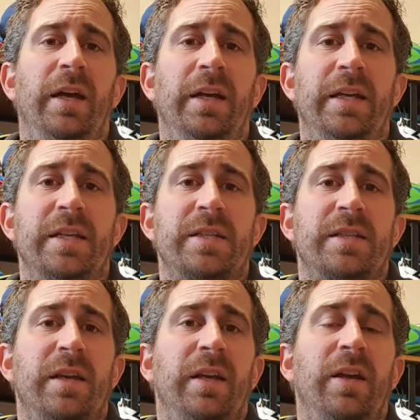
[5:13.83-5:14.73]
is
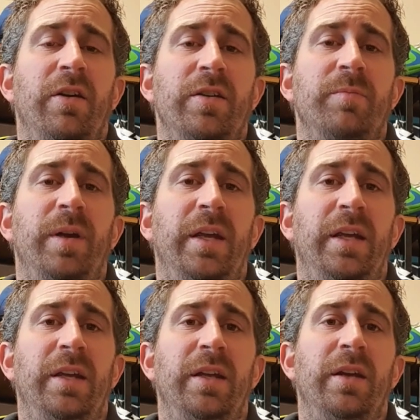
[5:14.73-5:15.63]
going to
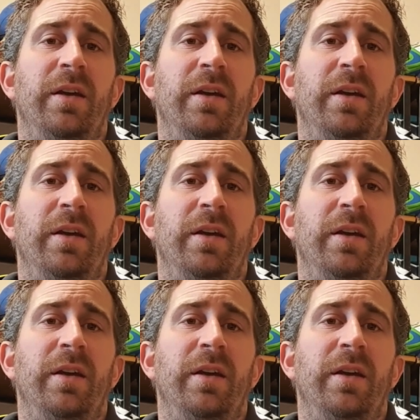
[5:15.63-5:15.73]
be